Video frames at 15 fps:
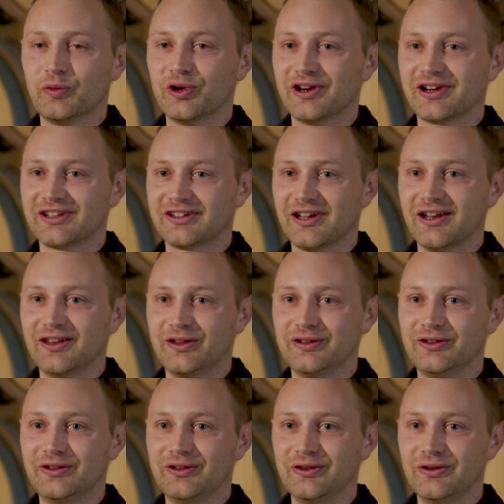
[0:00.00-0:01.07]
We're excited
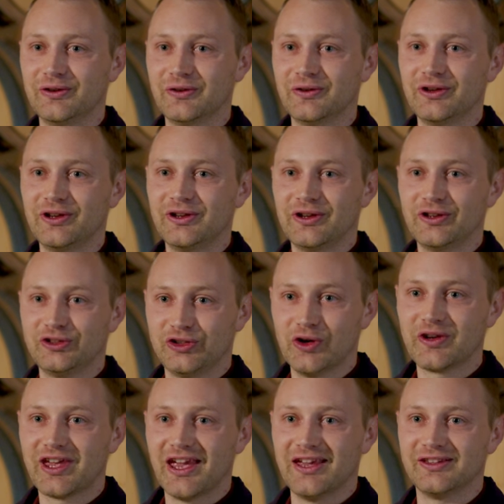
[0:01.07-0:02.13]
to
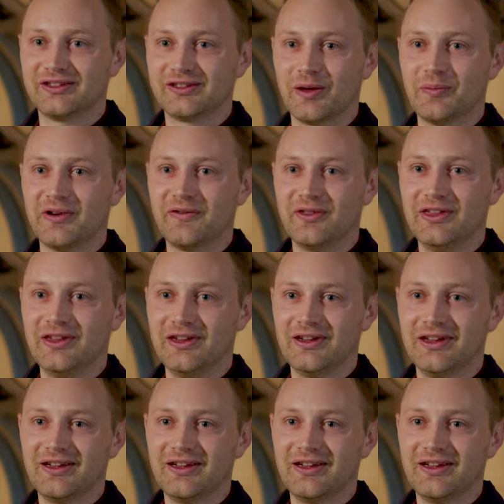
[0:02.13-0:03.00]
showcase some of the